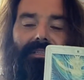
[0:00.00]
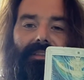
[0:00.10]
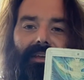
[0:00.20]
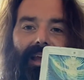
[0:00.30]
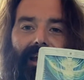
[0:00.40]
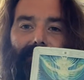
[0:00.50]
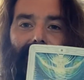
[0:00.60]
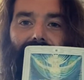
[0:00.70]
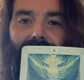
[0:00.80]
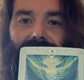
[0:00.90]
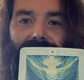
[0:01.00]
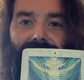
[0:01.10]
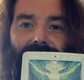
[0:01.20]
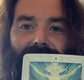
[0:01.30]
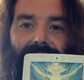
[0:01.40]
the camel. As you
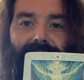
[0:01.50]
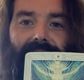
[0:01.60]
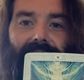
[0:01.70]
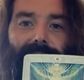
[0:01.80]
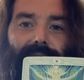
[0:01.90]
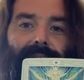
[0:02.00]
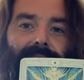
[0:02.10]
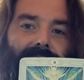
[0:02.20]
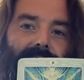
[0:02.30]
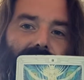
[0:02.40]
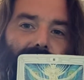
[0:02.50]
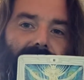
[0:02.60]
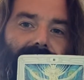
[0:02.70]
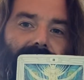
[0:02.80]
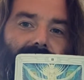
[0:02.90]
can see, the camel is
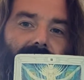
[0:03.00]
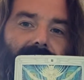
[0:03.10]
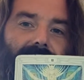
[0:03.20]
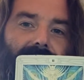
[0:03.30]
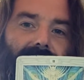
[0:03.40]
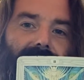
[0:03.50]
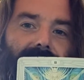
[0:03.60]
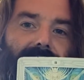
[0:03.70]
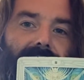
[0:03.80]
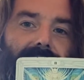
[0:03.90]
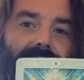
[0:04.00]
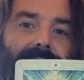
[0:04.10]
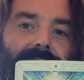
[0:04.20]
pictured right here on the card.